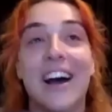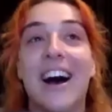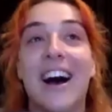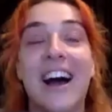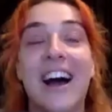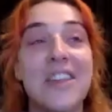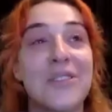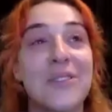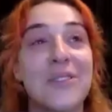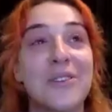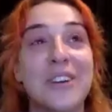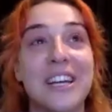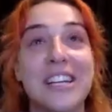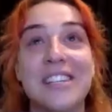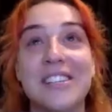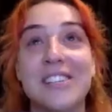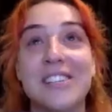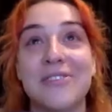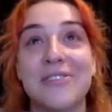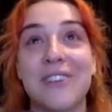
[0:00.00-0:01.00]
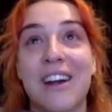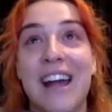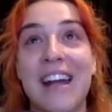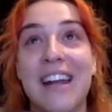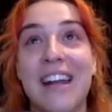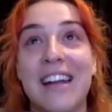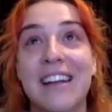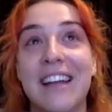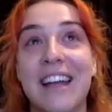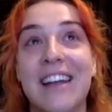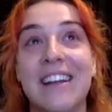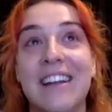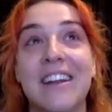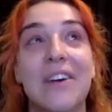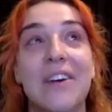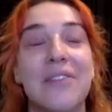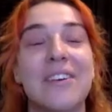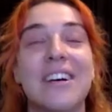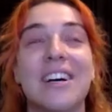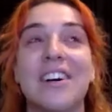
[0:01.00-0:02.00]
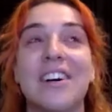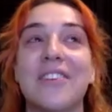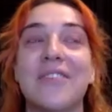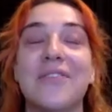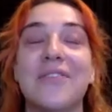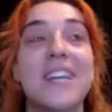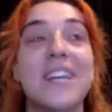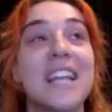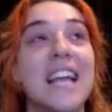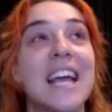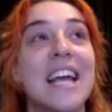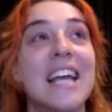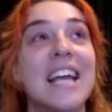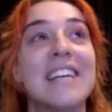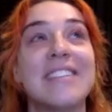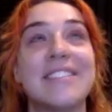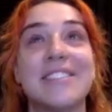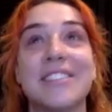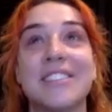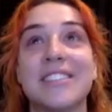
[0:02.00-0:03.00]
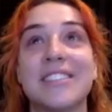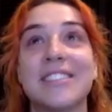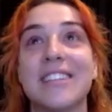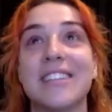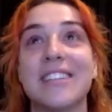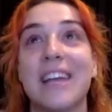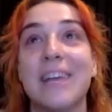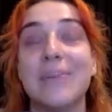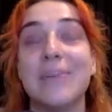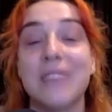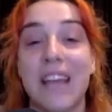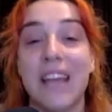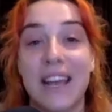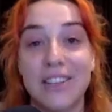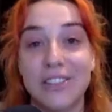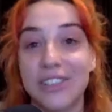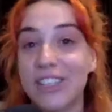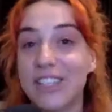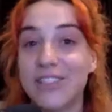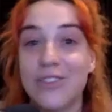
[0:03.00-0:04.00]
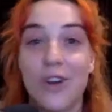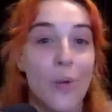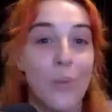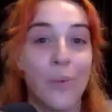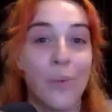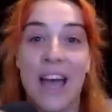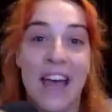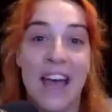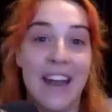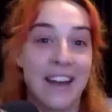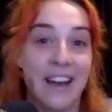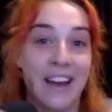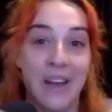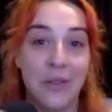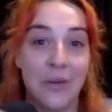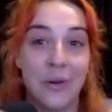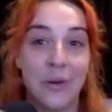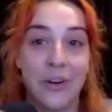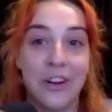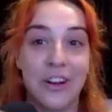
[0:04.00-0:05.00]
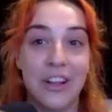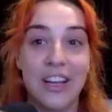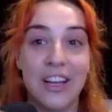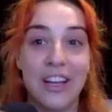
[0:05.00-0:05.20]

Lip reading: I thought he did great. And Finlay is just, he was actually not bad, I thought.